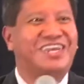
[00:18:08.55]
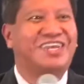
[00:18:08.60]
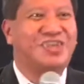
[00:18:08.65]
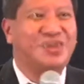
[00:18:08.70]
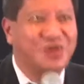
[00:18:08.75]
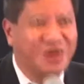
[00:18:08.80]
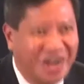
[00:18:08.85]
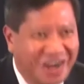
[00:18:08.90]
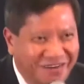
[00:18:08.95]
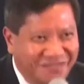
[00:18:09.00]

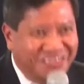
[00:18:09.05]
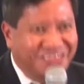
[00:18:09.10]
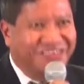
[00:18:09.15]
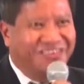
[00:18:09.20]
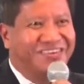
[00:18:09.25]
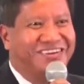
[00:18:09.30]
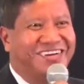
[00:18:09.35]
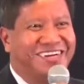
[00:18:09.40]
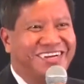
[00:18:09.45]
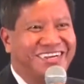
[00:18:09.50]
You have to
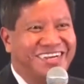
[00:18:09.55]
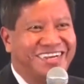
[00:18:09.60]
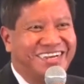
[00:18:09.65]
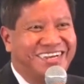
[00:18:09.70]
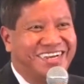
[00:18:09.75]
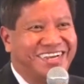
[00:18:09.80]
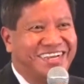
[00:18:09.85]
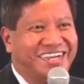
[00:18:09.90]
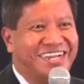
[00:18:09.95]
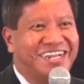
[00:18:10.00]

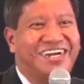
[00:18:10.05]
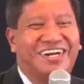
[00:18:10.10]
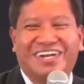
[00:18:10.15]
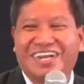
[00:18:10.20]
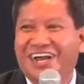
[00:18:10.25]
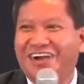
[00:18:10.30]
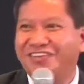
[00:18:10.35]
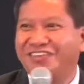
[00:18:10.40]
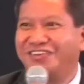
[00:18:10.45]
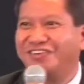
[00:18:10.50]
learn
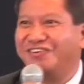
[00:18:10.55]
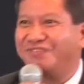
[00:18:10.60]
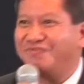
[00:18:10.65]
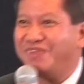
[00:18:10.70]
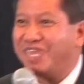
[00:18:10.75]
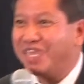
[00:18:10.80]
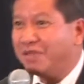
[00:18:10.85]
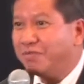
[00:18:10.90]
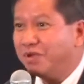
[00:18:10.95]
how to be